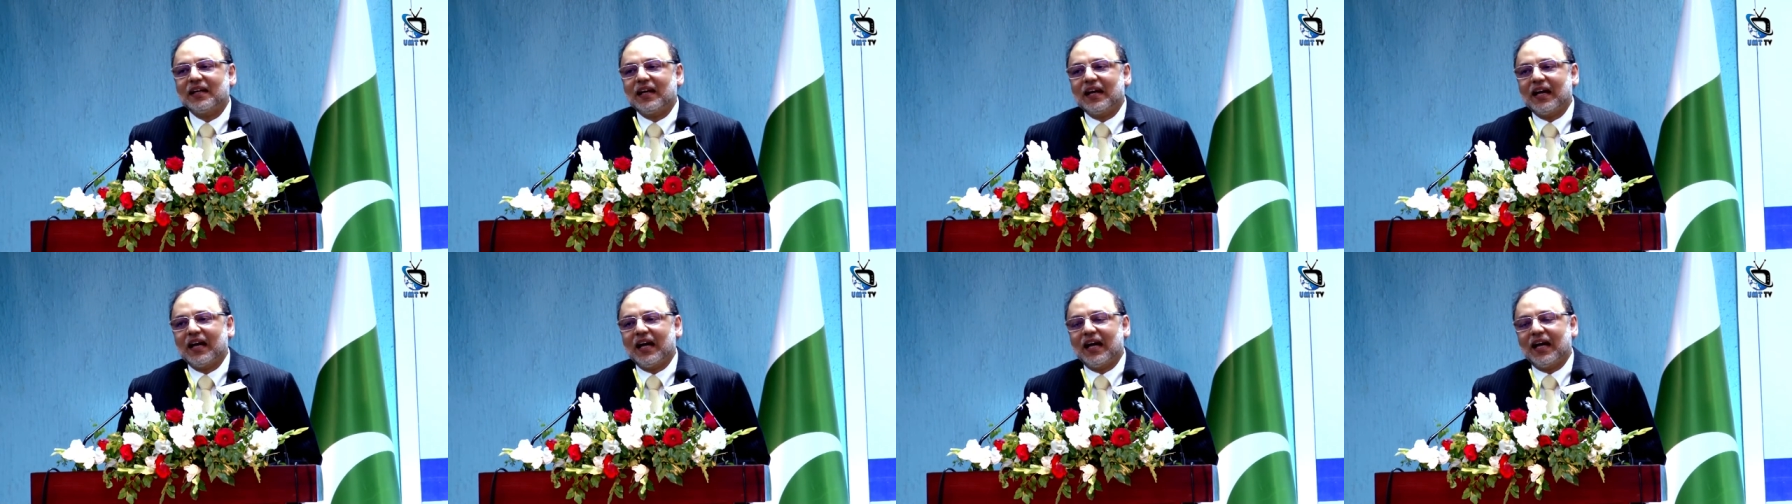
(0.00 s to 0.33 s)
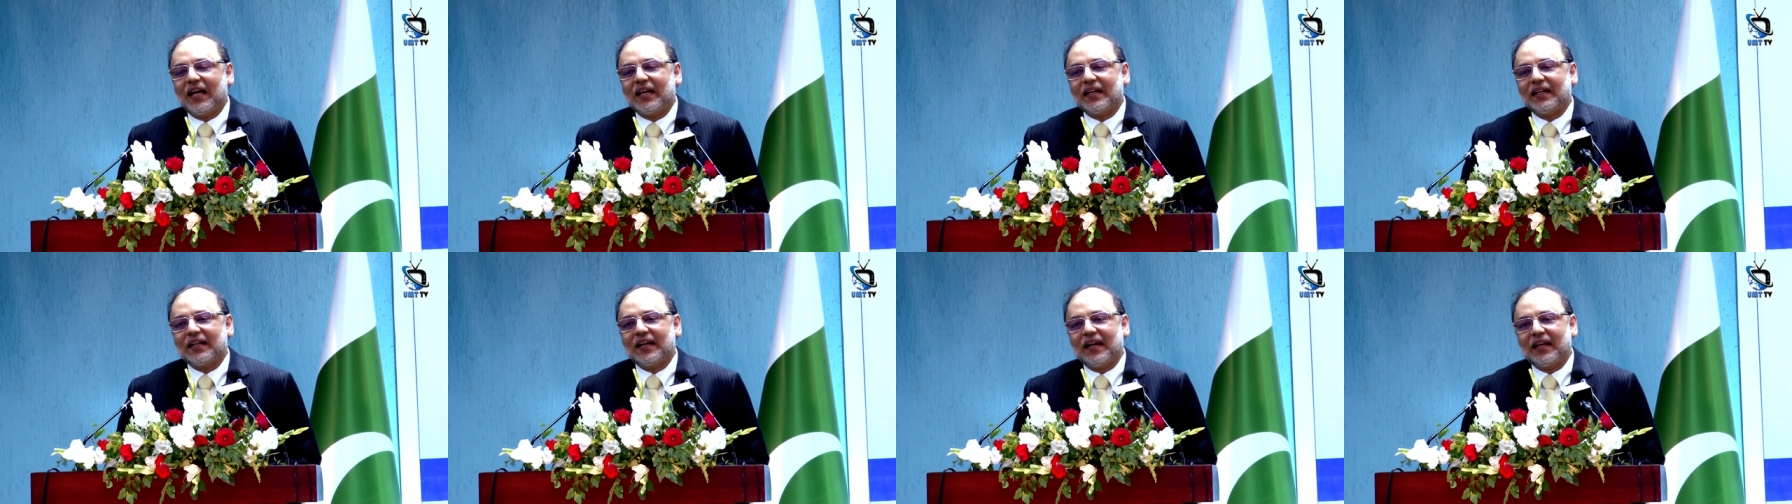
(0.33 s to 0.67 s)

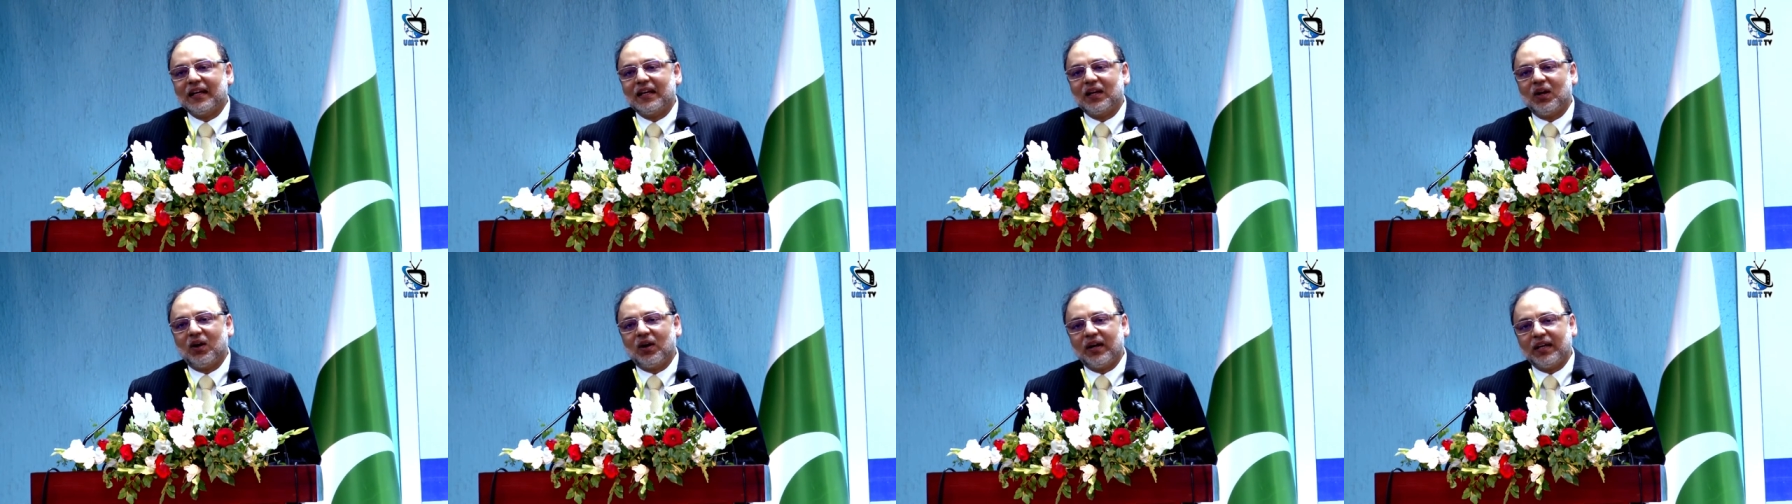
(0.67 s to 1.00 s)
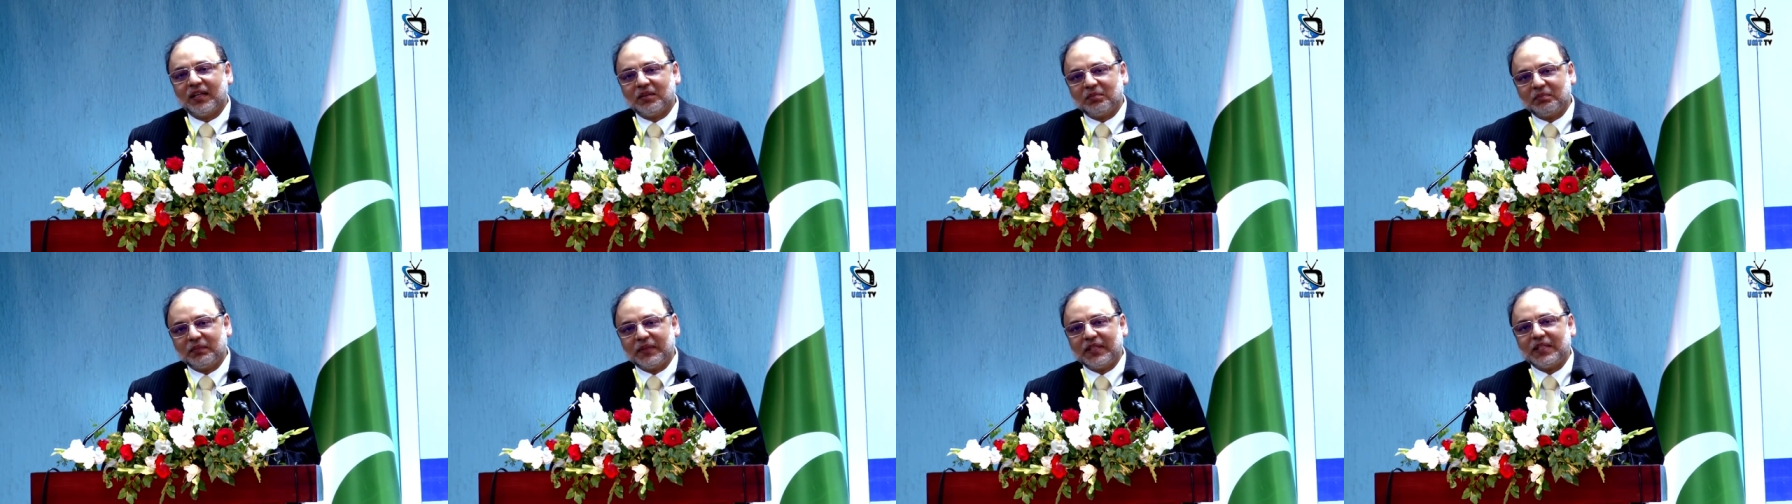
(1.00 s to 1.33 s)
and
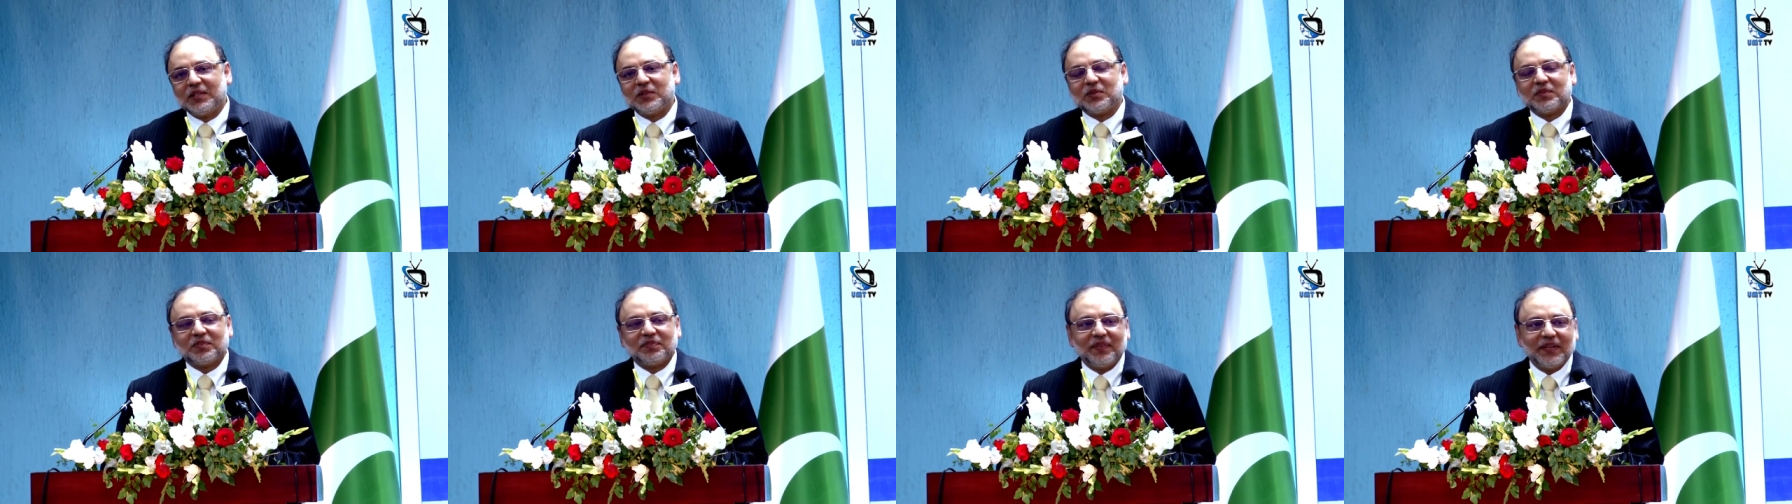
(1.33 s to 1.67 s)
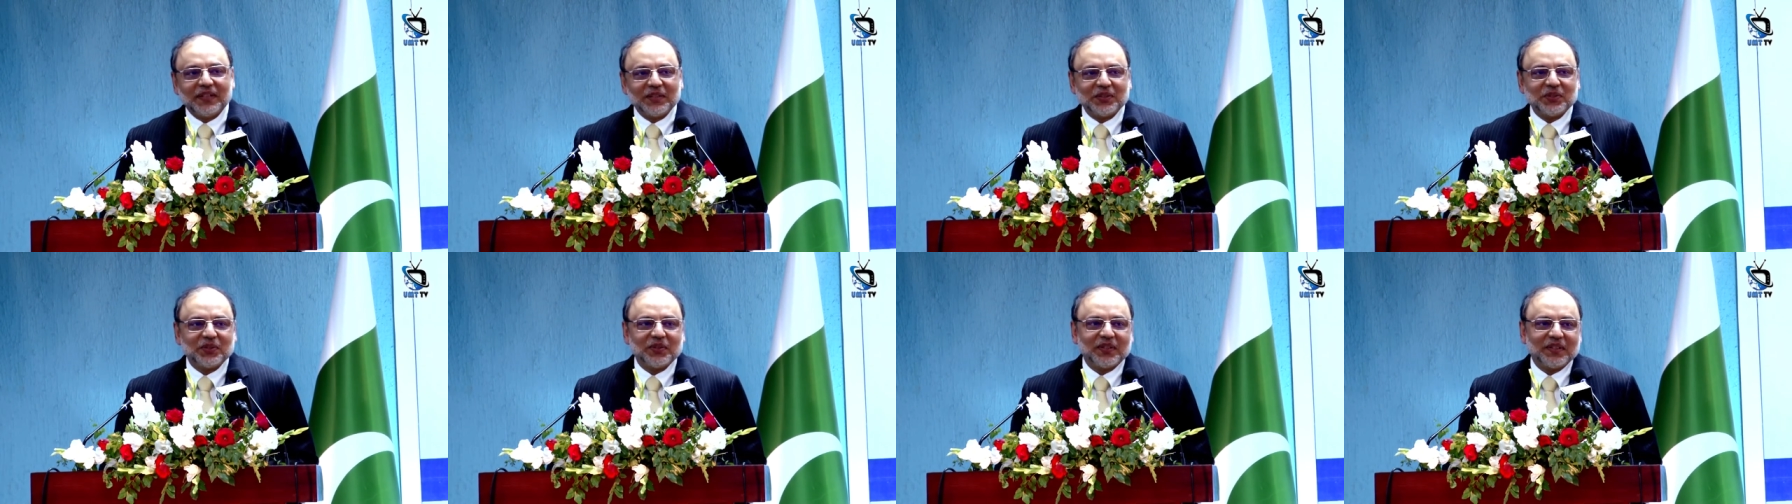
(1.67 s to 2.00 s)
allowing me to
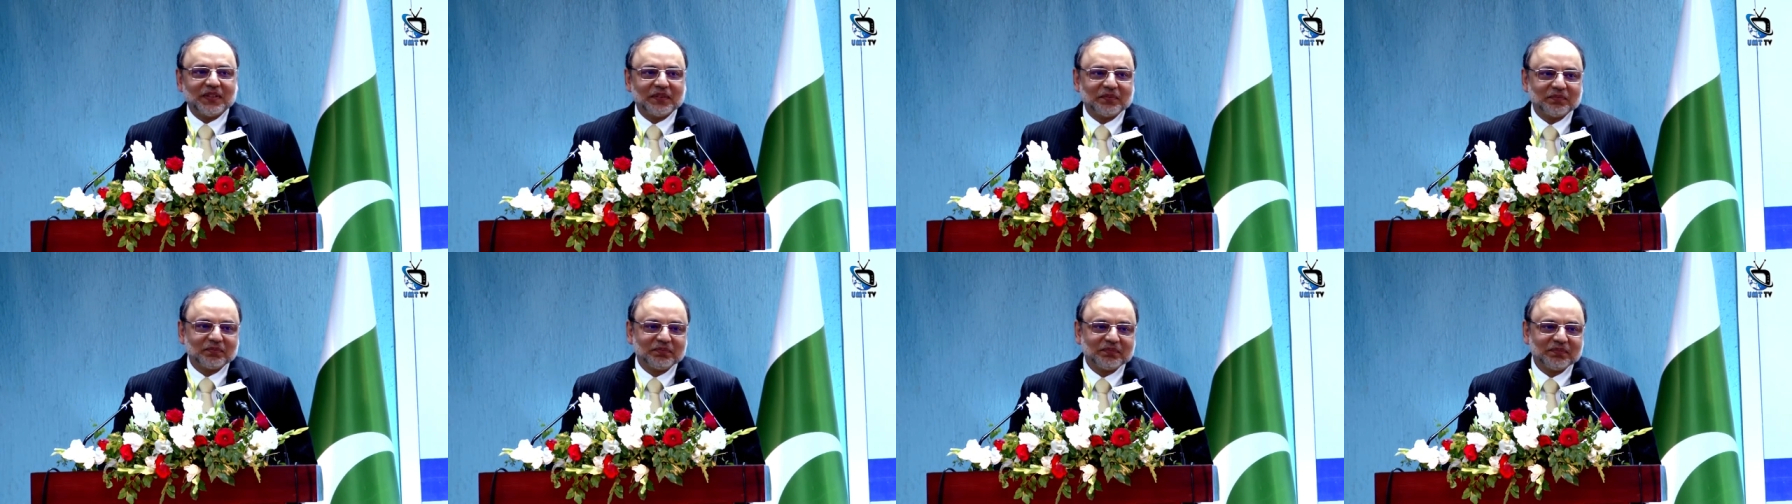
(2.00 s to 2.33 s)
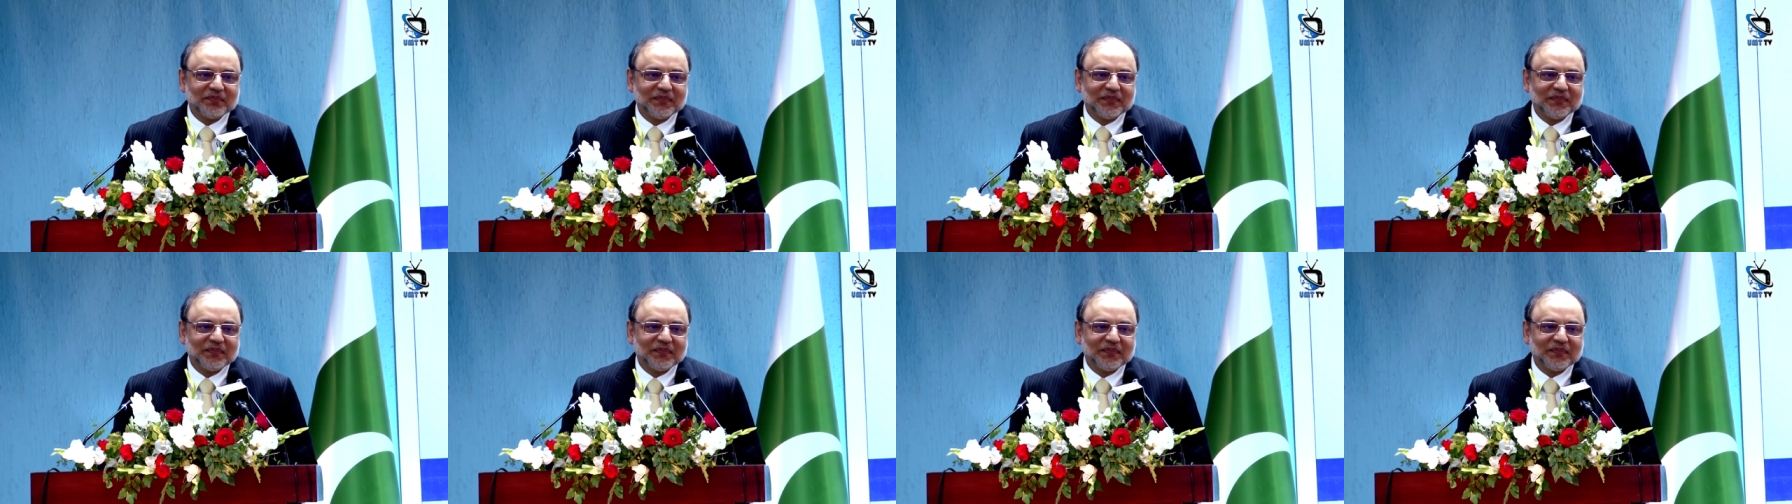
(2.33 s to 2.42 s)
function